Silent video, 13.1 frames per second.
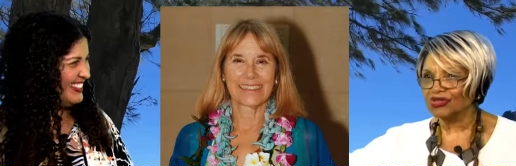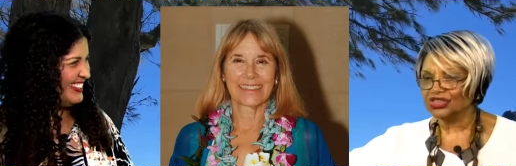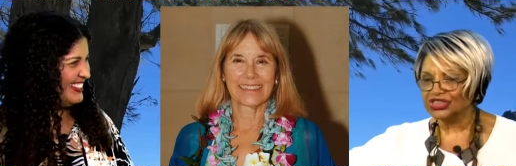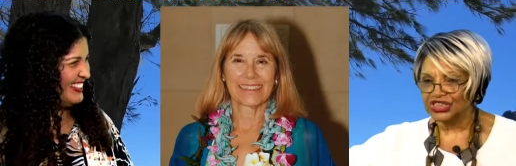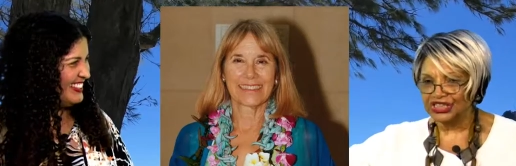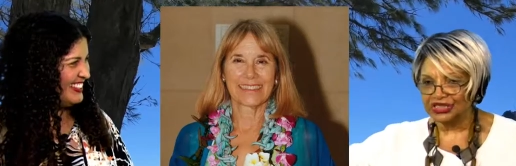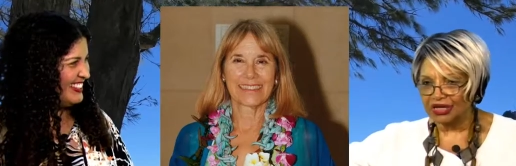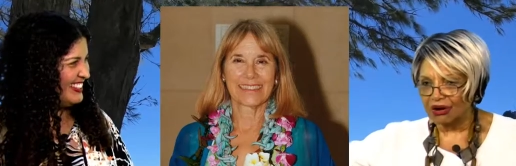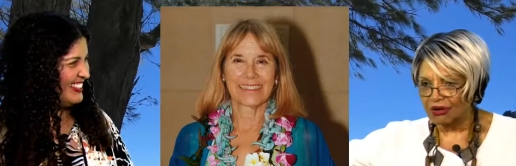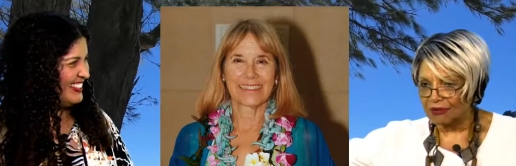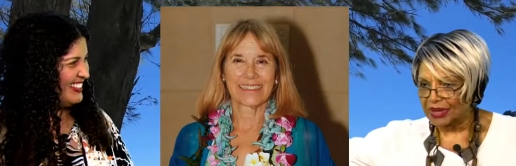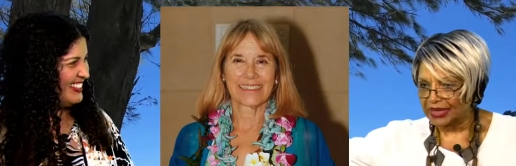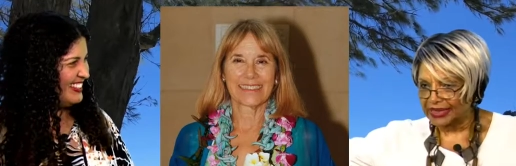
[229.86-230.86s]
Speaker 1: sheet. Oh
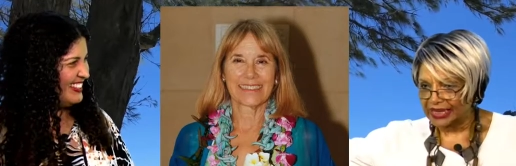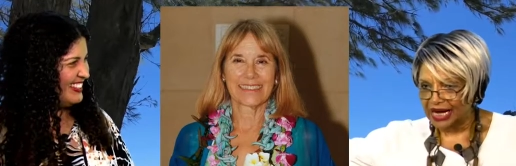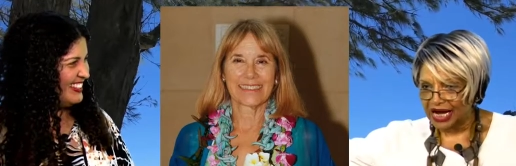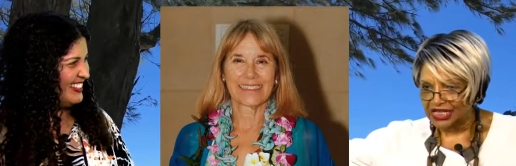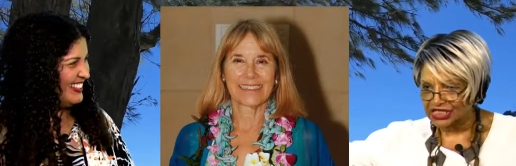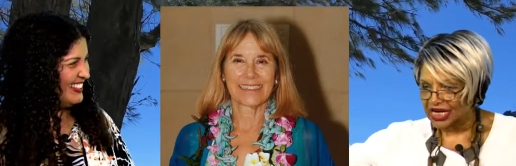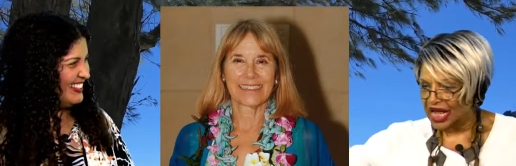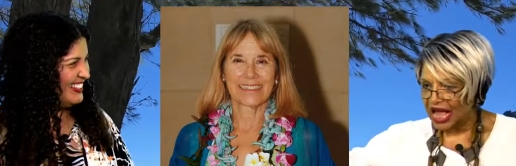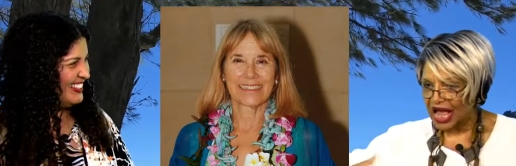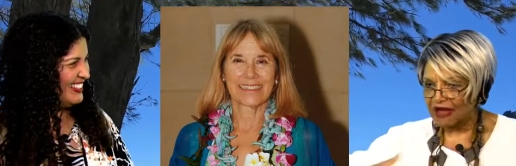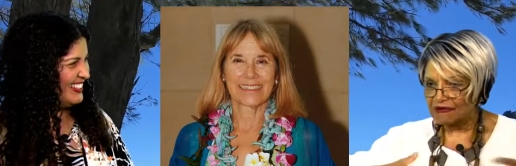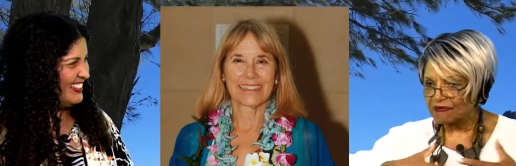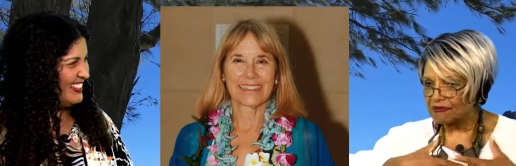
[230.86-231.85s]
my gosh,
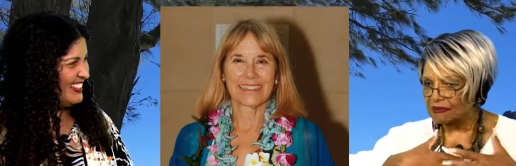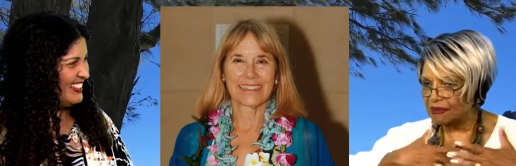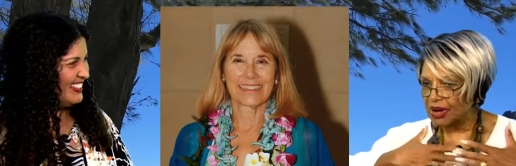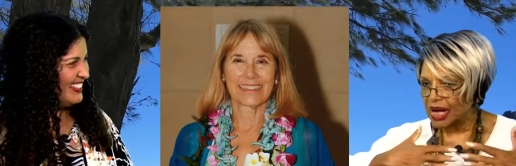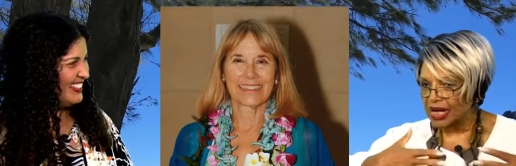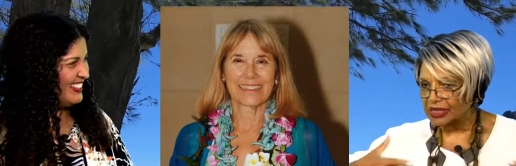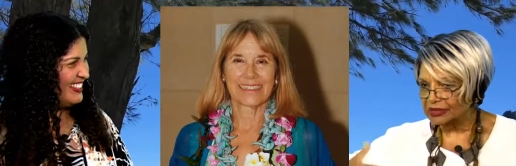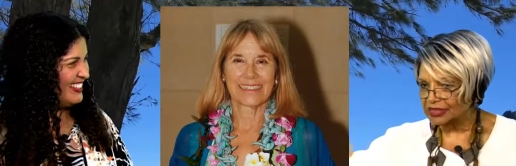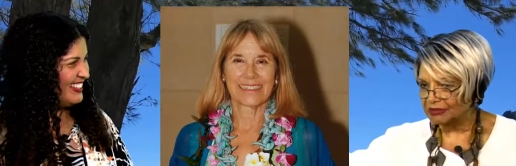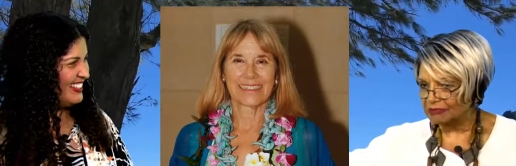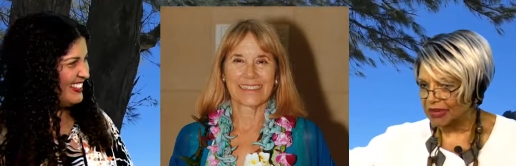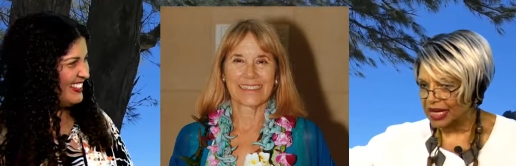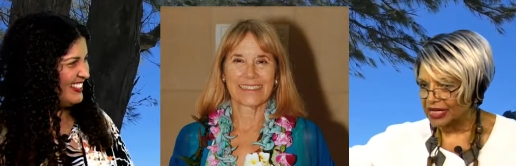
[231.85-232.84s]
miles and
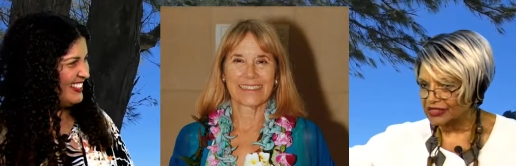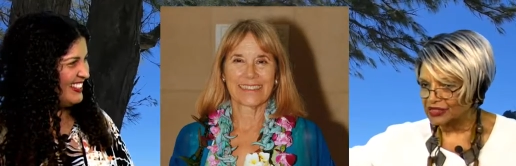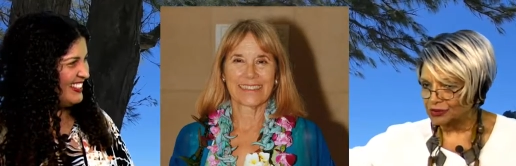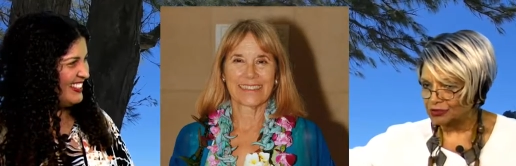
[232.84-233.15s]
miles it, of